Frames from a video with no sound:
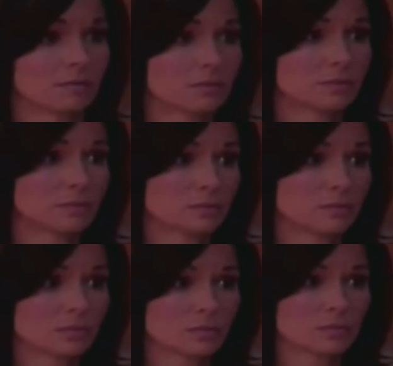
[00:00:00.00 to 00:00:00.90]
love them.
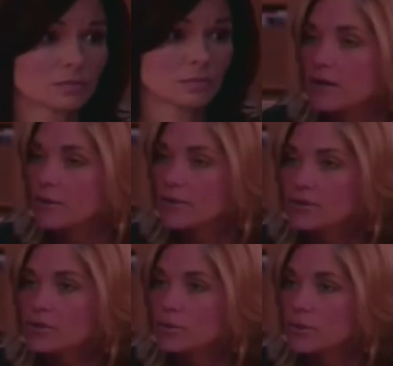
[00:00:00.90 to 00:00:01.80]
And I know
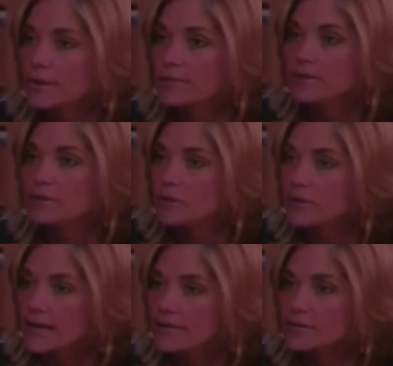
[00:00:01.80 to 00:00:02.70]
that you're worried, but you
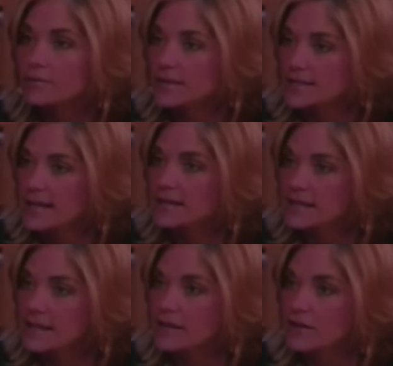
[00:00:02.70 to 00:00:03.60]
don't have to because I can
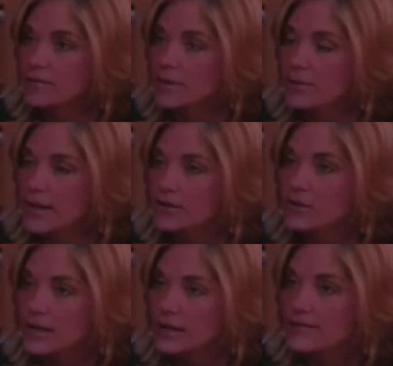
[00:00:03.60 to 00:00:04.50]
take care okay. of them, right?
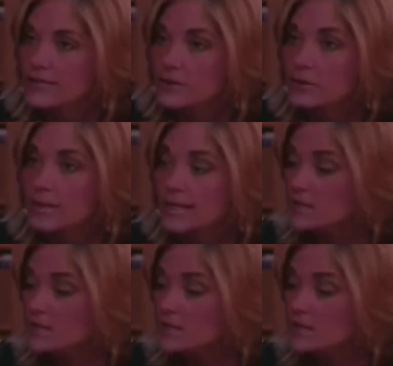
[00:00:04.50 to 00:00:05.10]
You got enough on your